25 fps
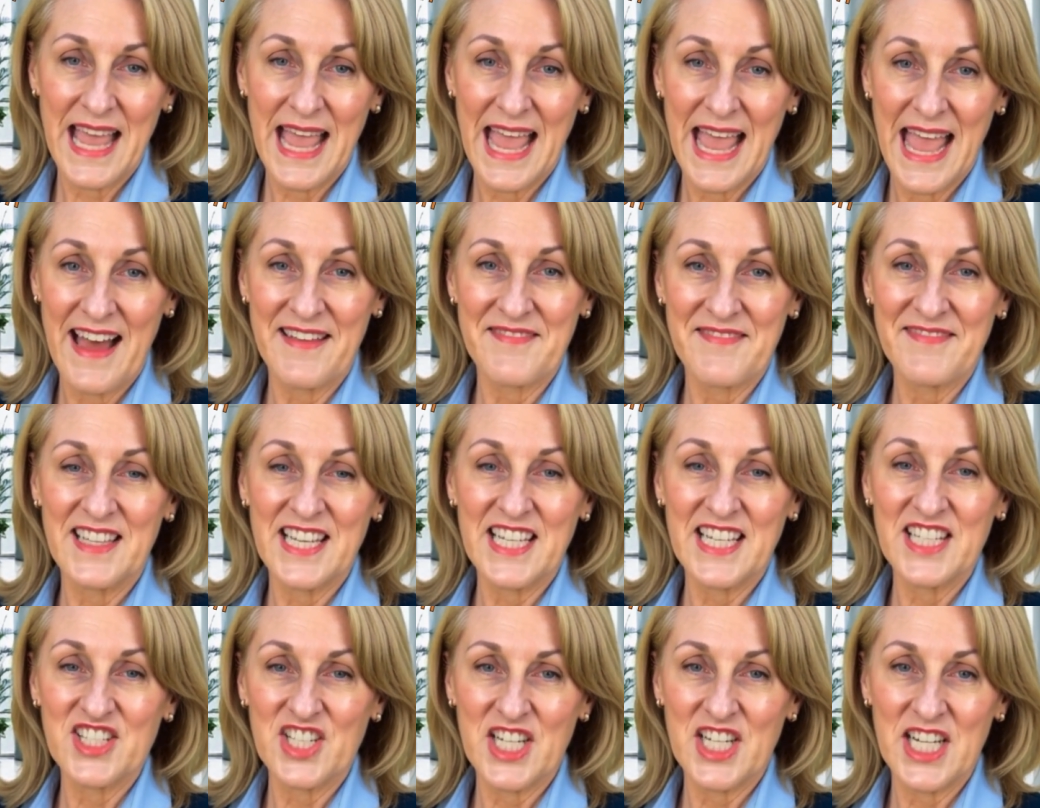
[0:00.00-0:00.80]

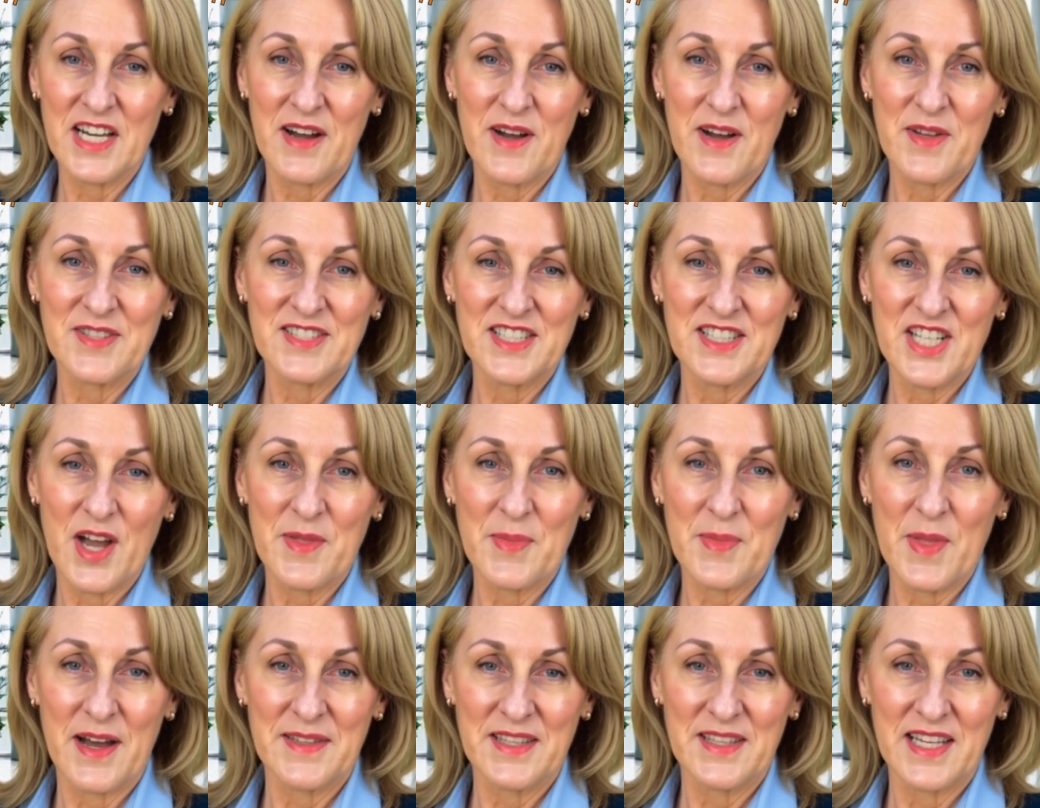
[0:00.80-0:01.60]
FEG also
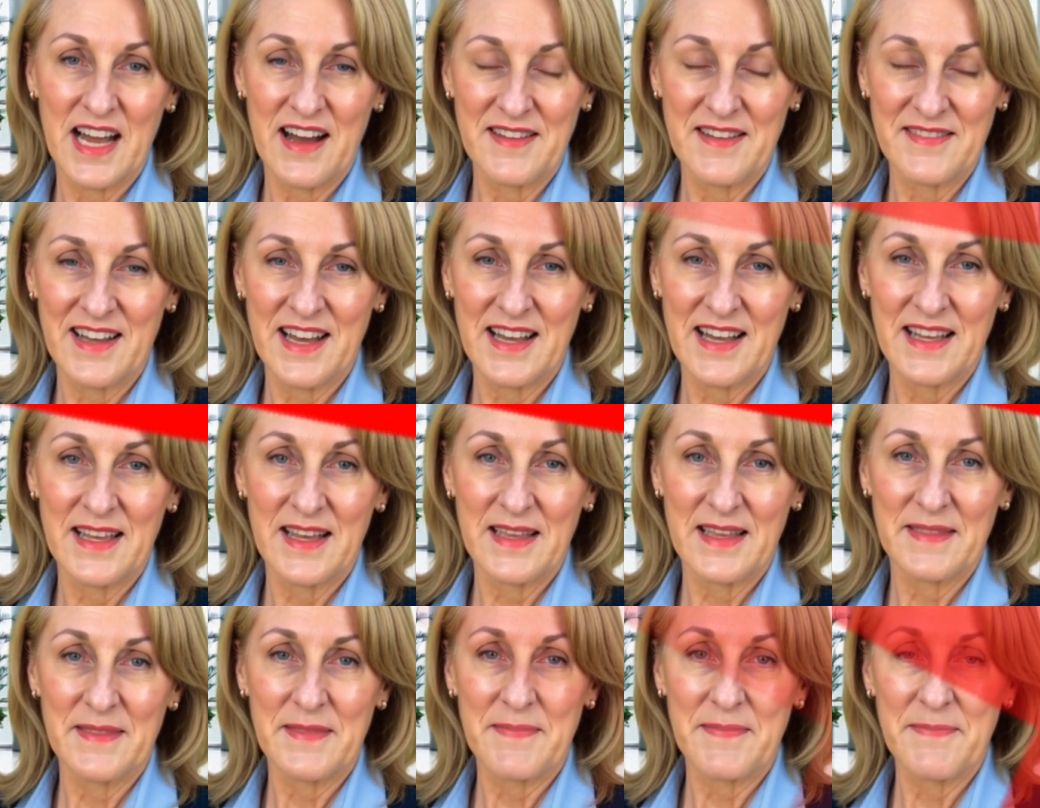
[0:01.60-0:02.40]
won't cover
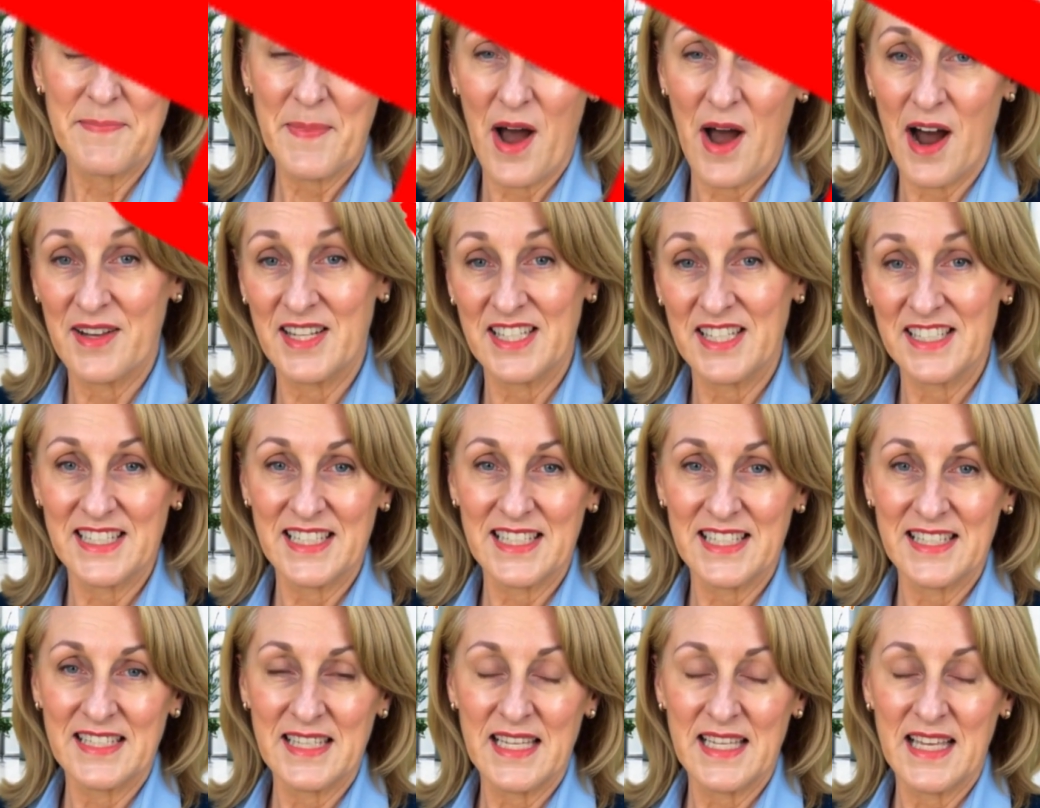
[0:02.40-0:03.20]

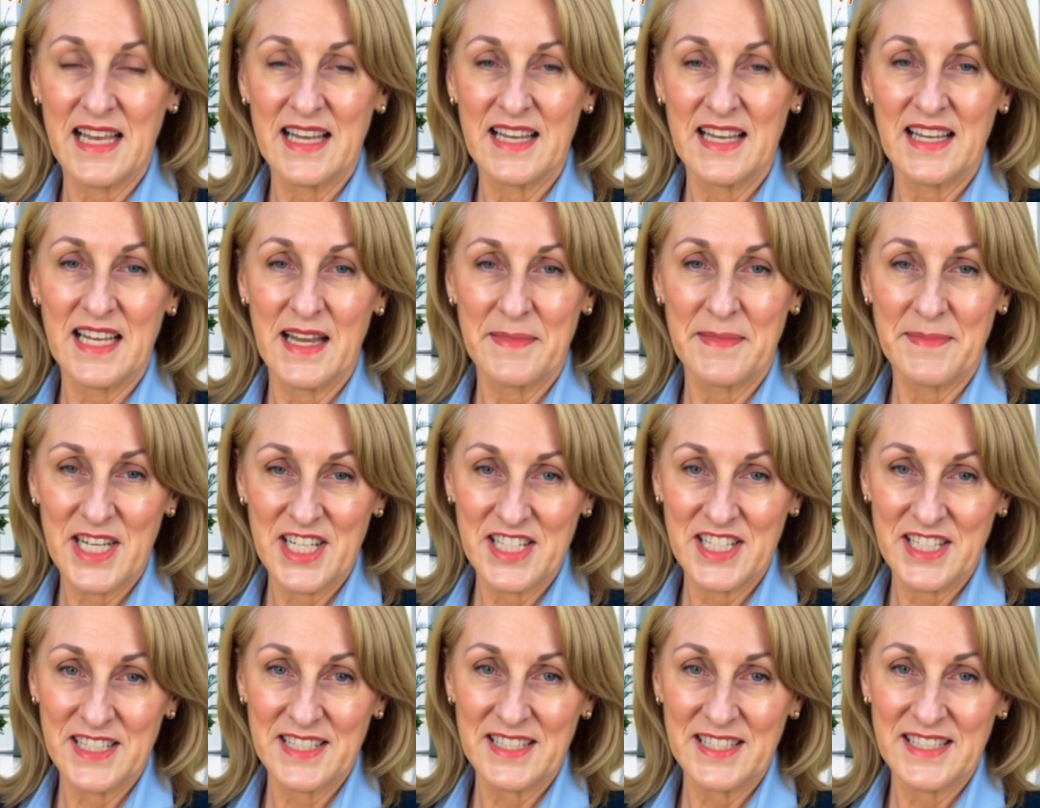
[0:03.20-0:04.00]
bonuses,
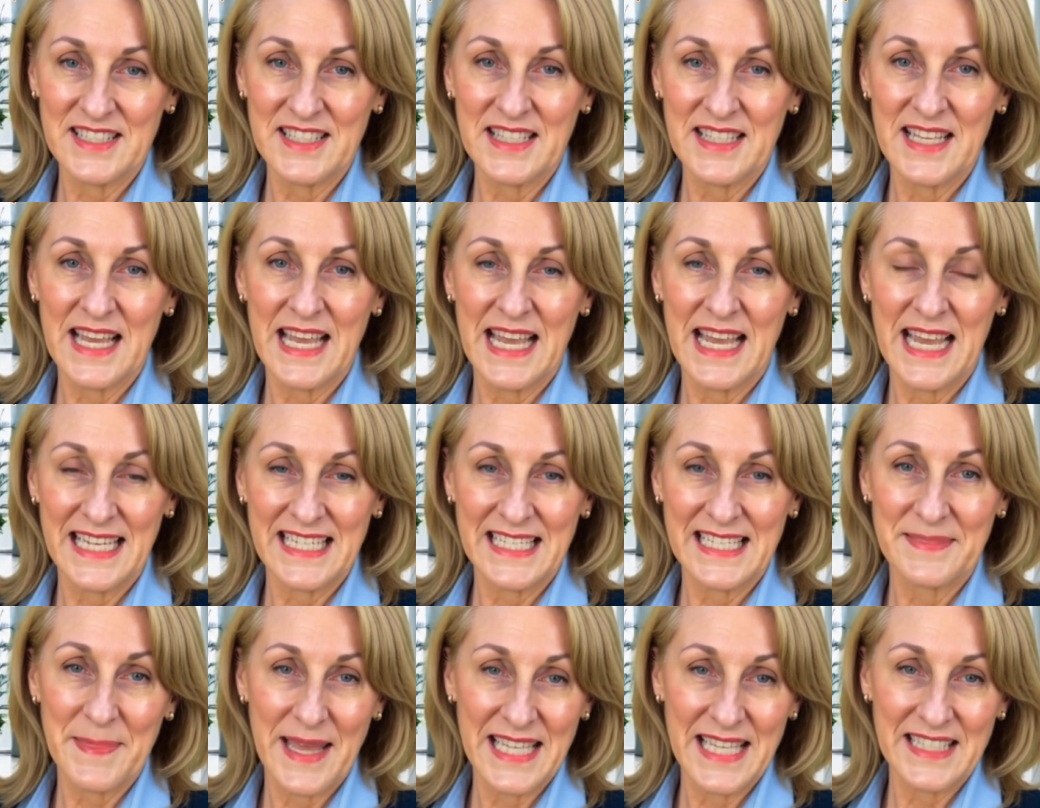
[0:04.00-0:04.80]
commissions,
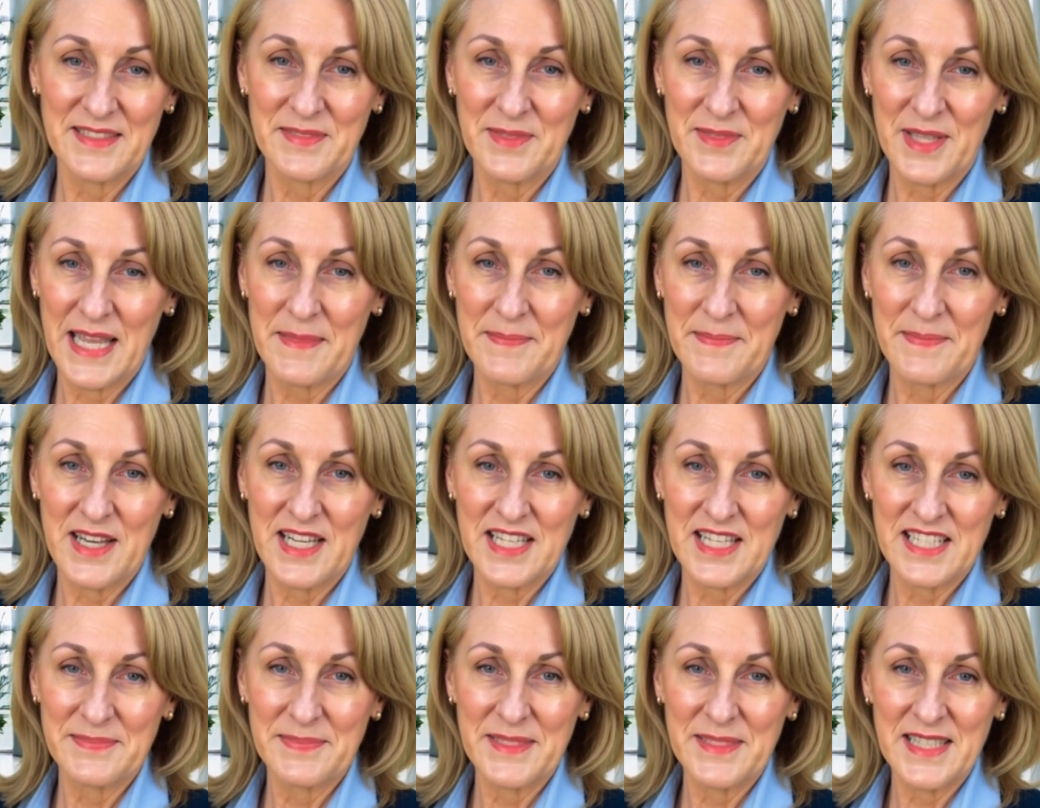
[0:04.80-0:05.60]
expense
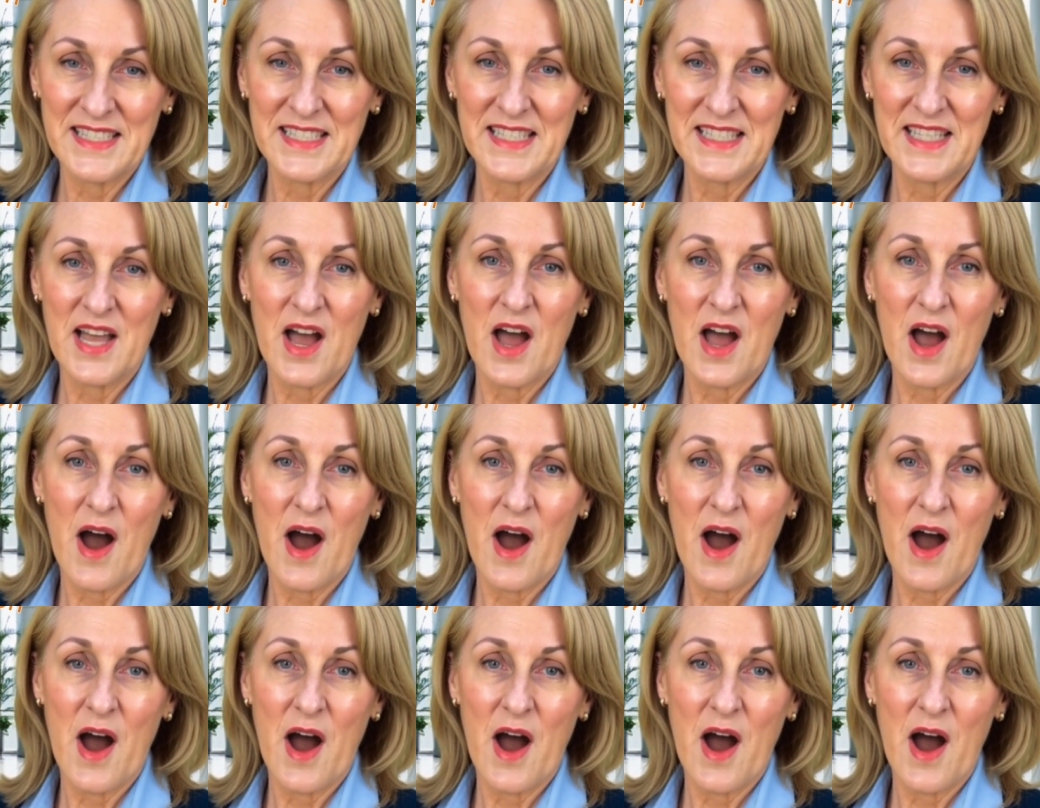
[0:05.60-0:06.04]
reimbursements,